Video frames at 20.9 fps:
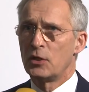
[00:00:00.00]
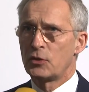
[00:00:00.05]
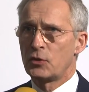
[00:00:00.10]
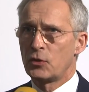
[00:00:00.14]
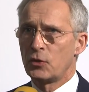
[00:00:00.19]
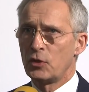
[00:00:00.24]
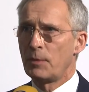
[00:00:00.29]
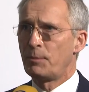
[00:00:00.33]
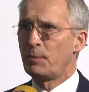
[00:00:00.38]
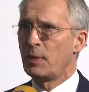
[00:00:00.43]

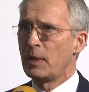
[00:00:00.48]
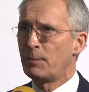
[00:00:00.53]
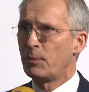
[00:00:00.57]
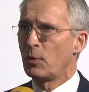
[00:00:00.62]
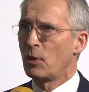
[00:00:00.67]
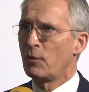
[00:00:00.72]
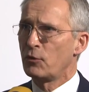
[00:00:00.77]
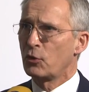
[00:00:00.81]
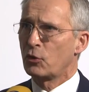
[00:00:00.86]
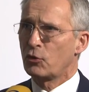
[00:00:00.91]
to the
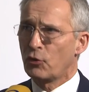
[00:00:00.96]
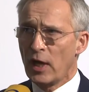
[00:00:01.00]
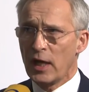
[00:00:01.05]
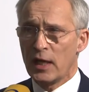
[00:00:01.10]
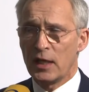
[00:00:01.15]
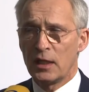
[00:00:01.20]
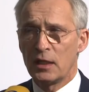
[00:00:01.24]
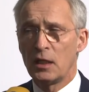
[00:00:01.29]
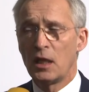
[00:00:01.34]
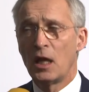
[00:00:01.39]
people of
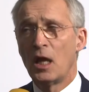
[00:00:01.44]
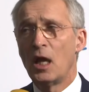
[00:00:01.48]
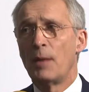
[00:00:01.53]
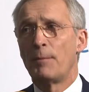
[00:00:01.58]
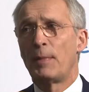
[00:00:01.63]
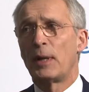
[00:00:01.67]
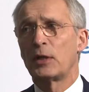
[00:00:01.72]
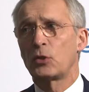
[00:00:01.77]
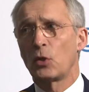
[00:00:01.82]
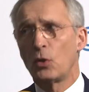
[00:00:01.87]
Ukraine,
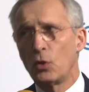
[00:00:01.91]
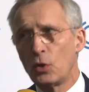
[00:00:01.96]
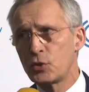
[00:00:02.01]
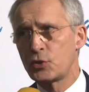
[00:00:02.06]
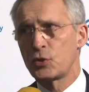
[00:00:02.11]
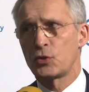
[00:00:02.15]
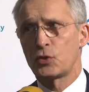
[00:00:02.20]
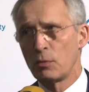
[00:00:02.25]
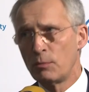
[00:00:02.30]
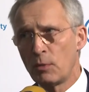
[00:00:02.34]
but
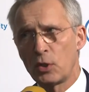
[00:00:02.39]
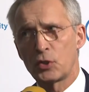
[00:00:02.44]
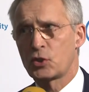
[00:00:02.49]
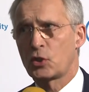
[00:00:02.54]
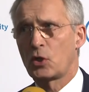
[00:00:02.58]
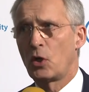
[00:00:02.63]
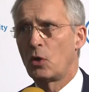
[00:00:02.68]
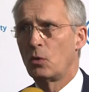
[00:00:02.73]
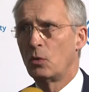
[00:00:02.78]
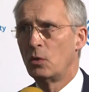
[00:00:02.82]
also to
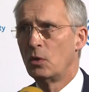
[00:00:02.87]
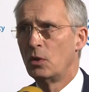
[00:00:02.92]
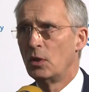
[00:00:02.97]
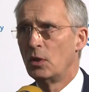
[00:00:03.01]
Moscow,